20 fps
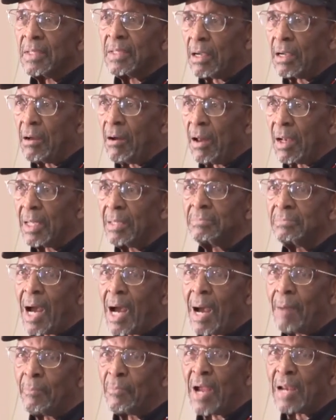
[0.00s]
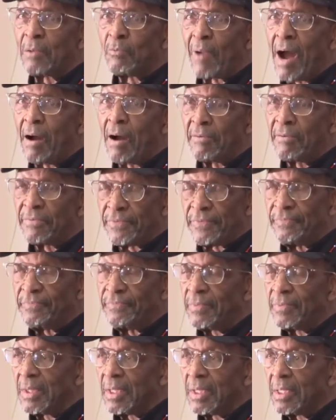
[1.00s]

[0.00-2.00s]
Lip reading: They call him Comrade Ralph.